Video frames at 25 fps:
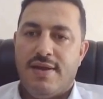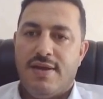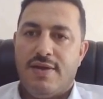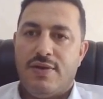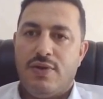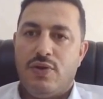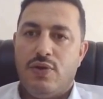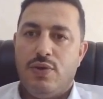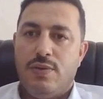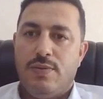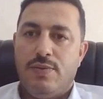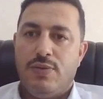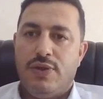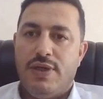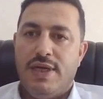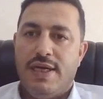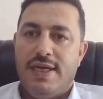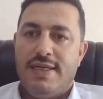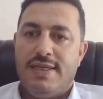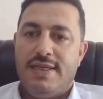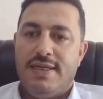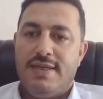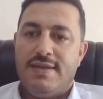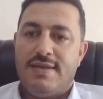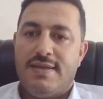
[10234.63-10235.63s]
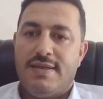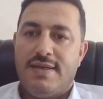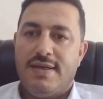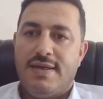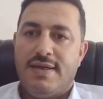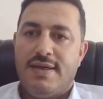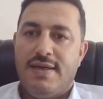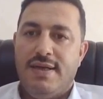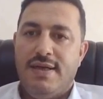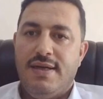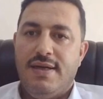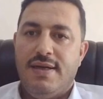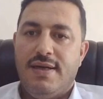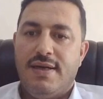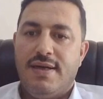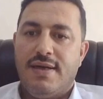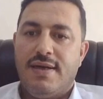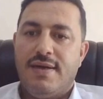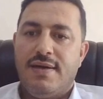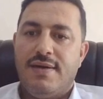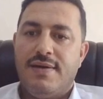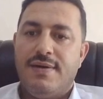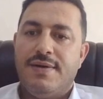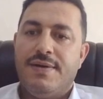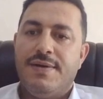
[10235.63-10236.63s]
the two modalities
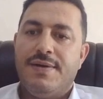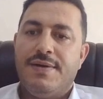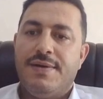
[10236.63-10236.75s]
technique,